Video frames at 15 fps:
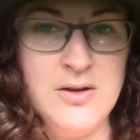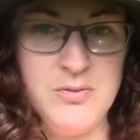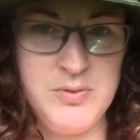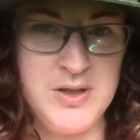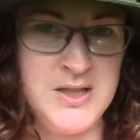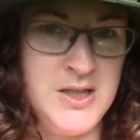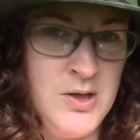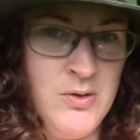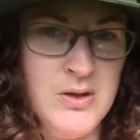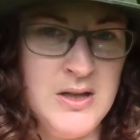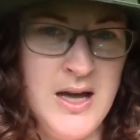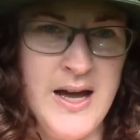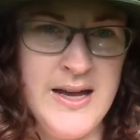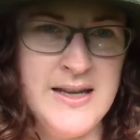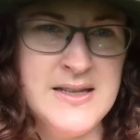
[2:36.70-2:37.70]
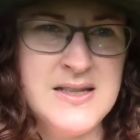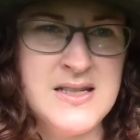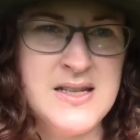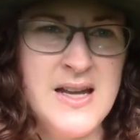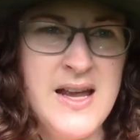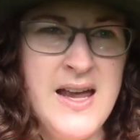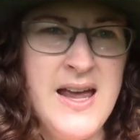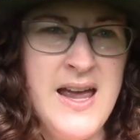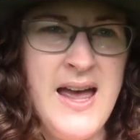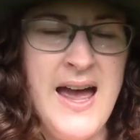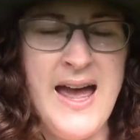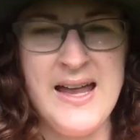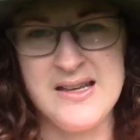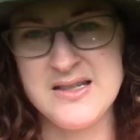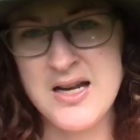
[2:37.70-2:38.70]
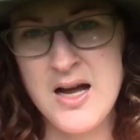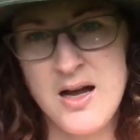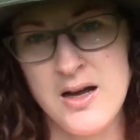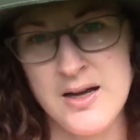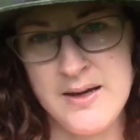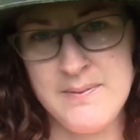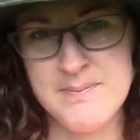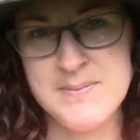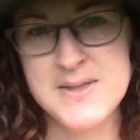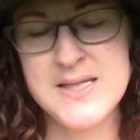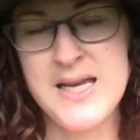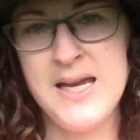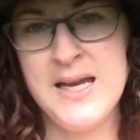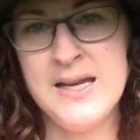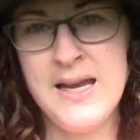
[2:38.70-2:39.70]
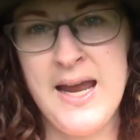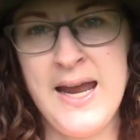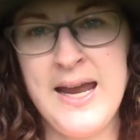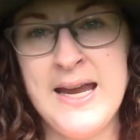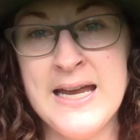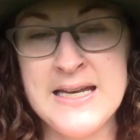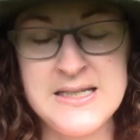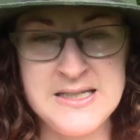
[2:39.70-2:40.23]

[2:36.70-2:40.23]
it was utilized at times in a